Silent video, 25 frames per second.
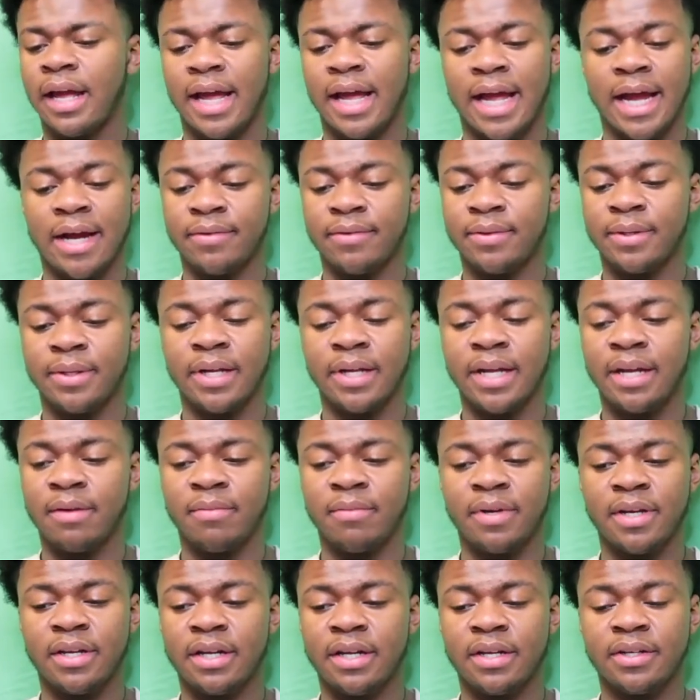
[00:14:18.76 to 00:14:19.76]
After that,
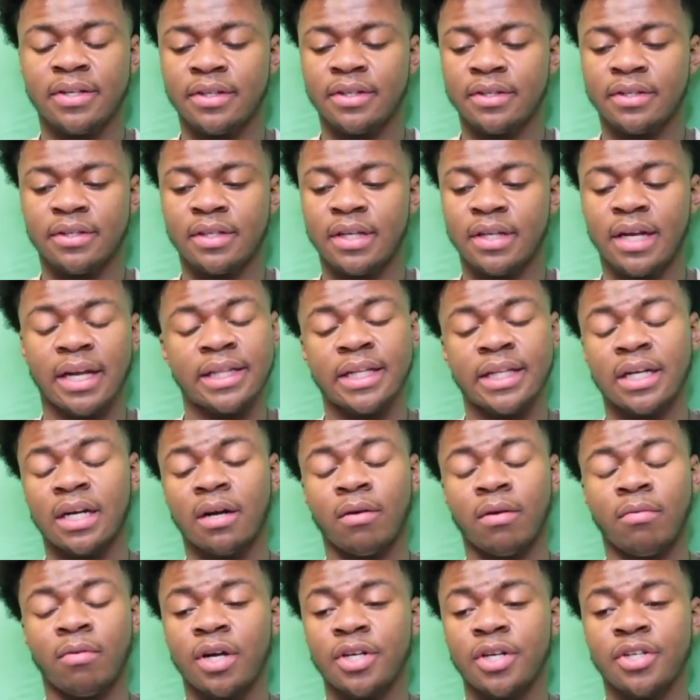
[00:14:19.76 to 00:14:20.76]
man, I just, after
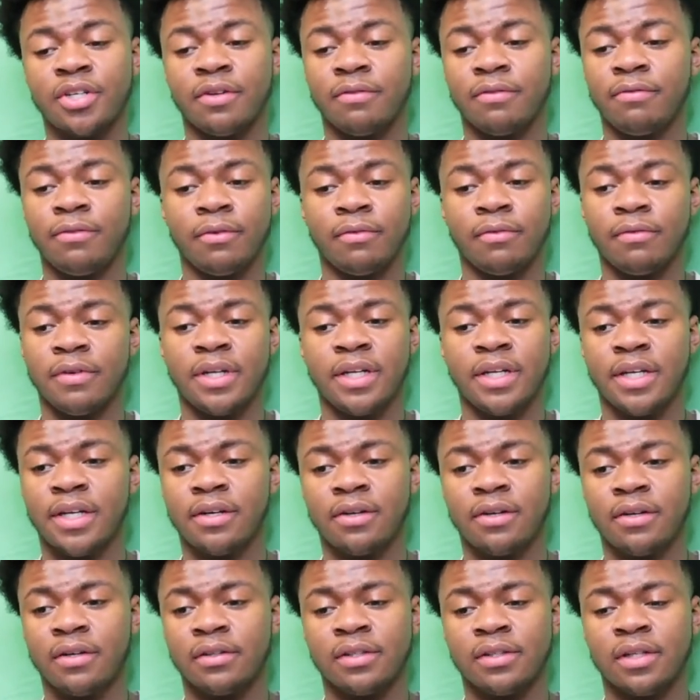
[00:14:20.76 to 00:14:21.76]
I watched a few
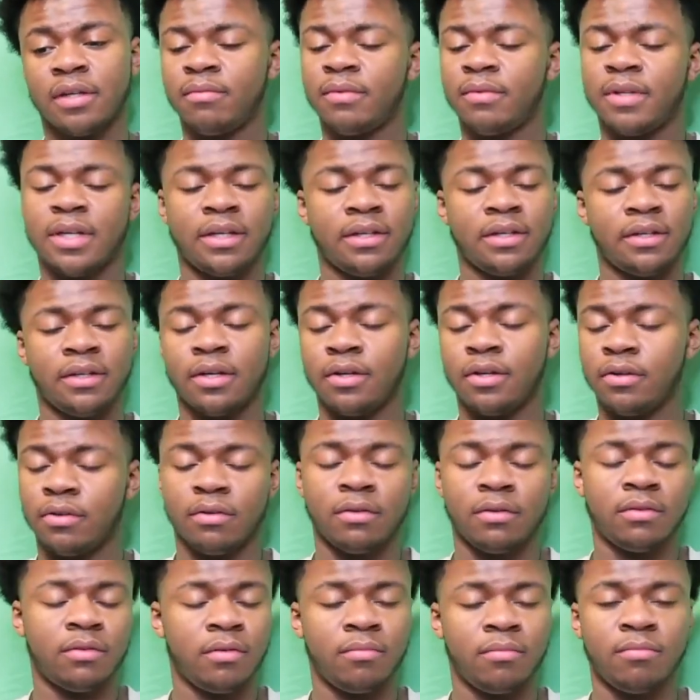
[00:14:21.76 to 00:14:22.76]
videos, I'm like,
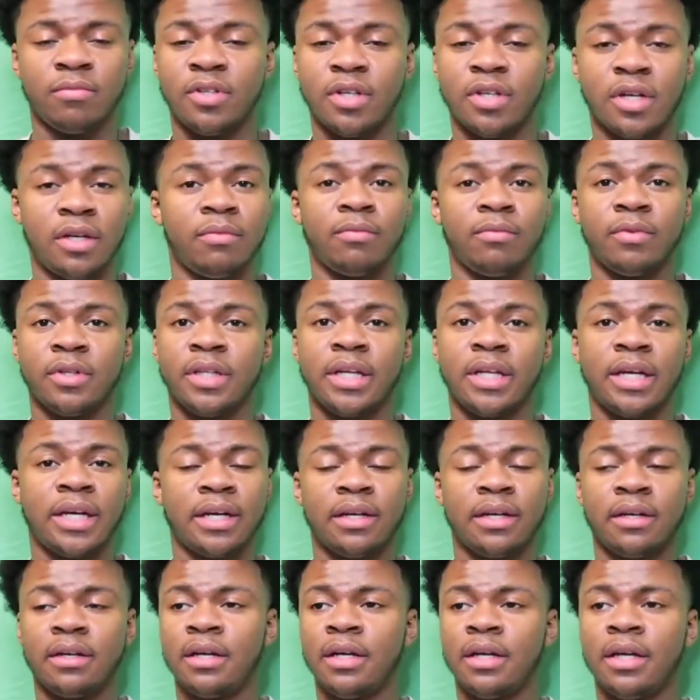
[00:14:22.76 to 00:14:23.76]
no, I'm done with
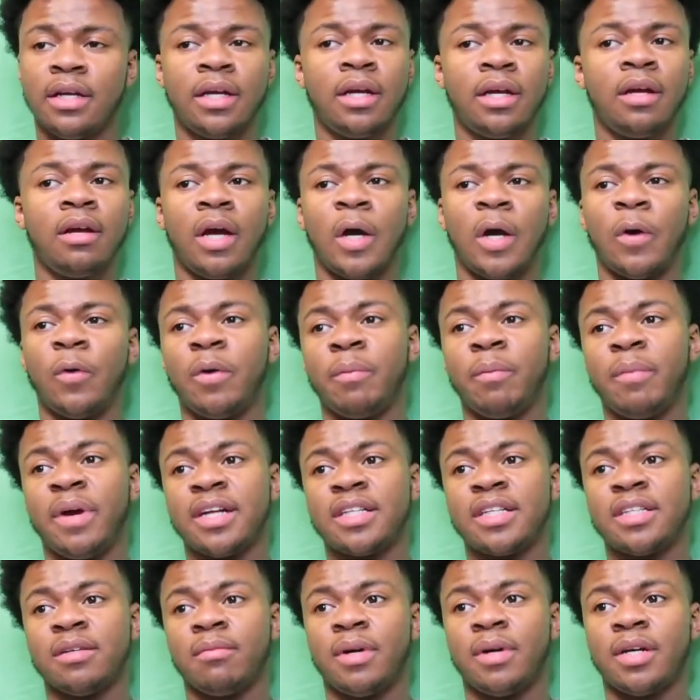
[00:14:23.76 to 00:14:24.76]
that. I went
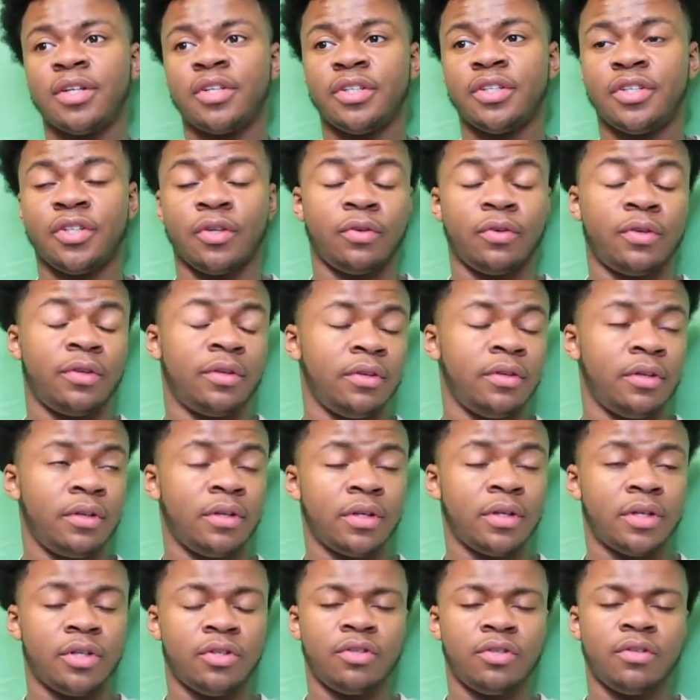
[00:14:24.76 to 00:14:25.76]
back to my, so,
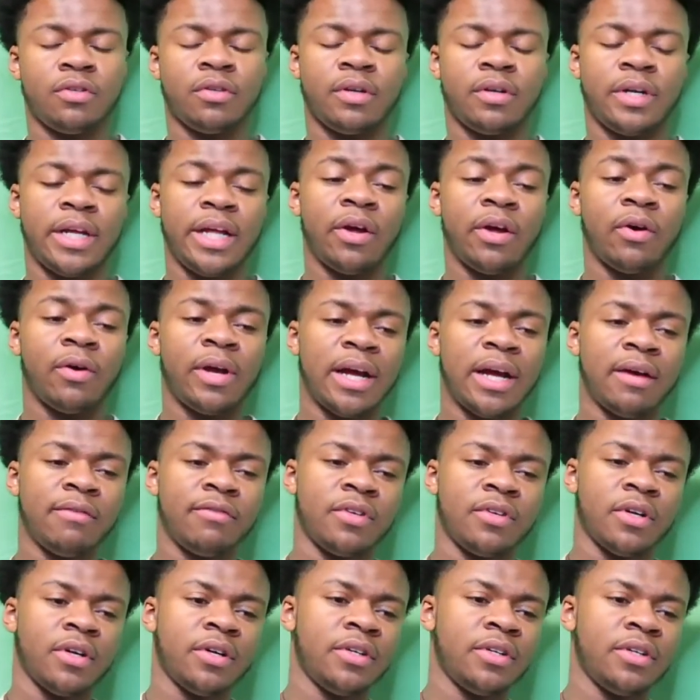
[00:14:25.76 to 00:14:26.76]
because, you know, they don't have
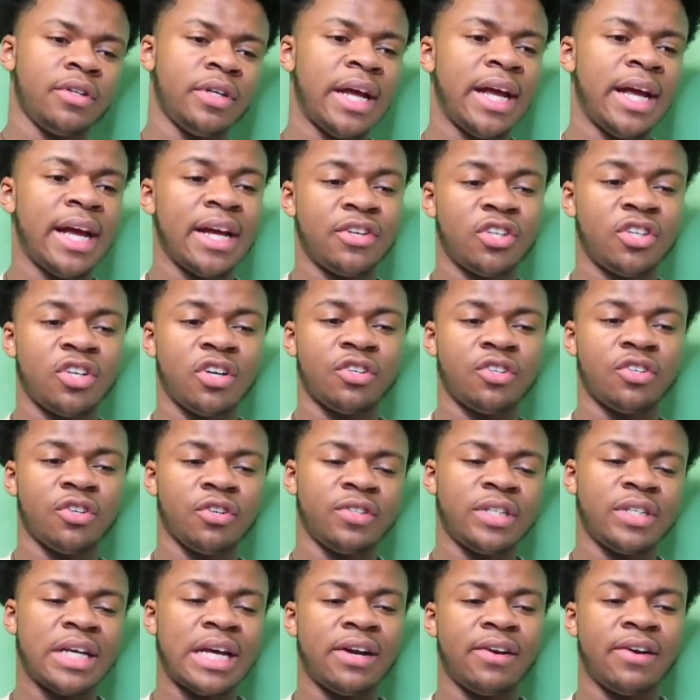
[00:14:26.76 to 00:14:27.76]
church. They had church
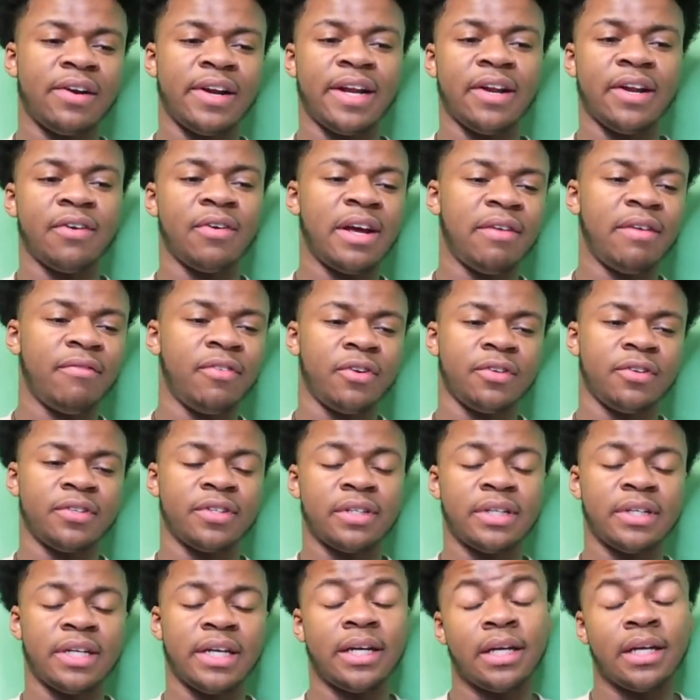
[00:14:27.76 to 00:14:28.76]
on Saturday. They don't have it on
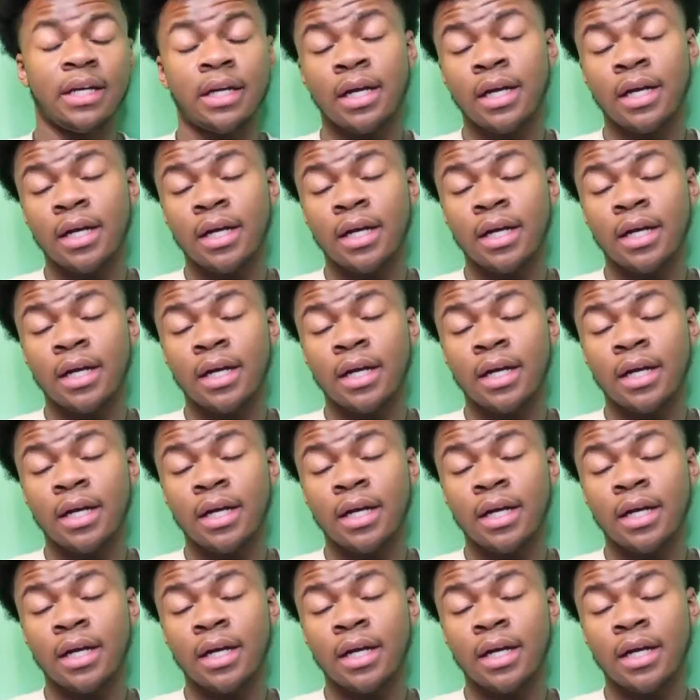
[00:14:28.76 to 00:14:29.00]
Sunday.